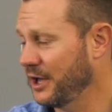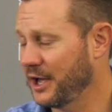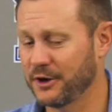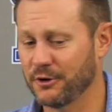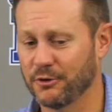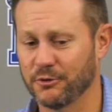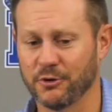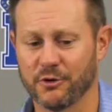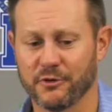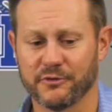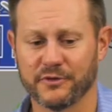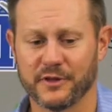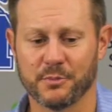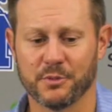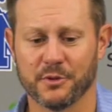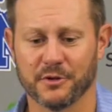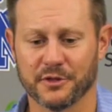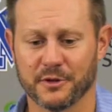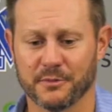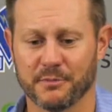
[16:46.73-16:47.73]
I don't know if they
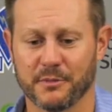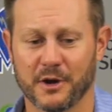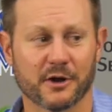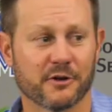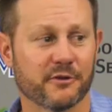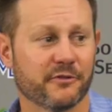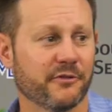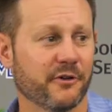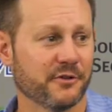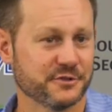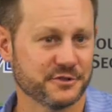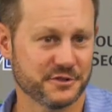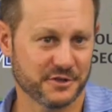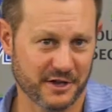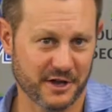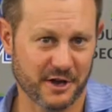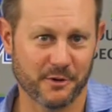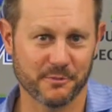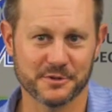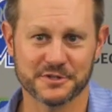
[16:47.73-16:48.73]
put the microphones in
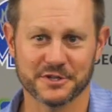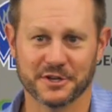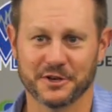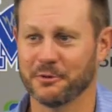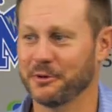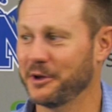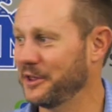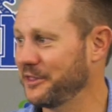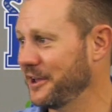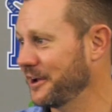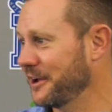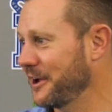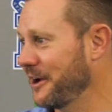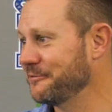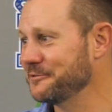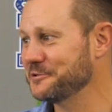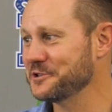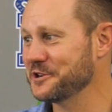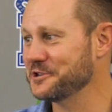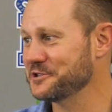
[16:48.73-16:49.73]
the helmets. I know we had that
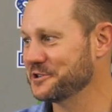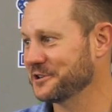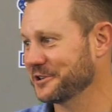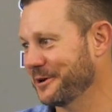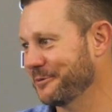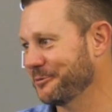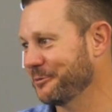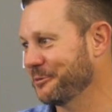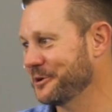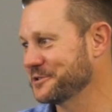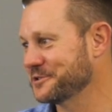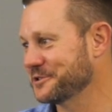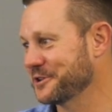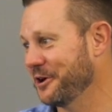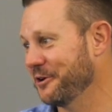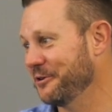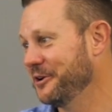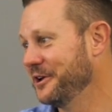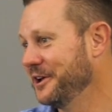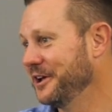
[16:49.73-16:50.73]
conversation a couple weeks
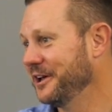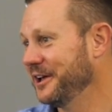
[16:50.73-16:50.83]
ago.